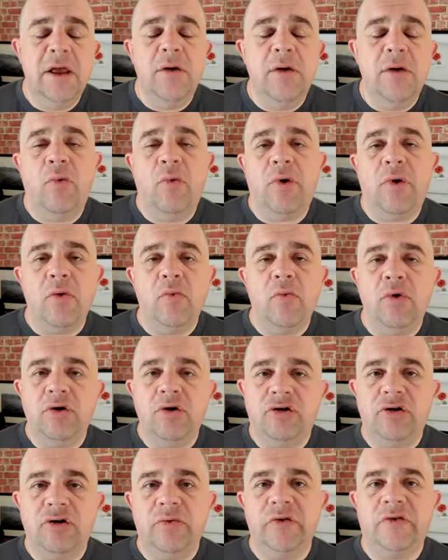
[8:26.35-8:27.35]
But what I would
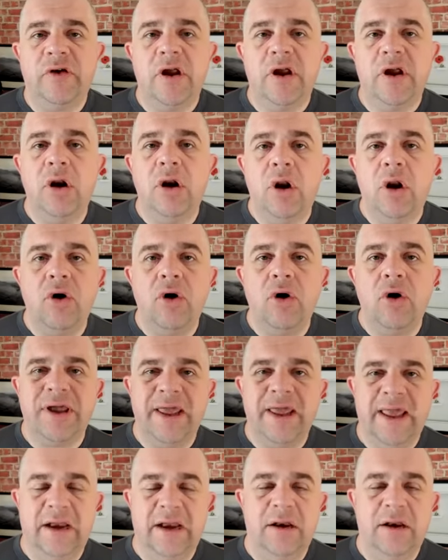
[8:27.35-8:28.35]
do is I'd lock
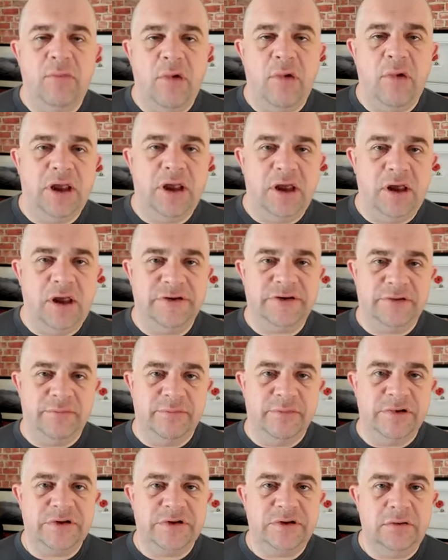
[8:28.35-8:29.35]
in my
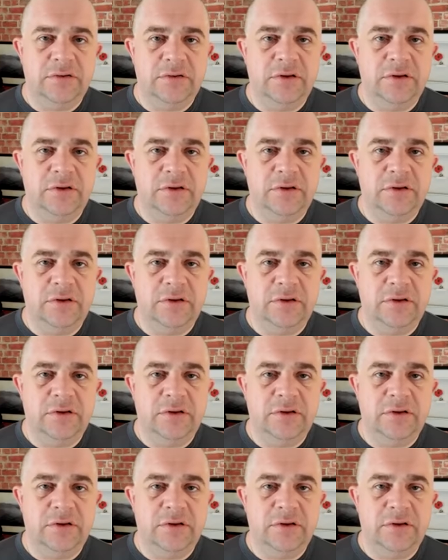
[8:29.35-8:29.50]
customers.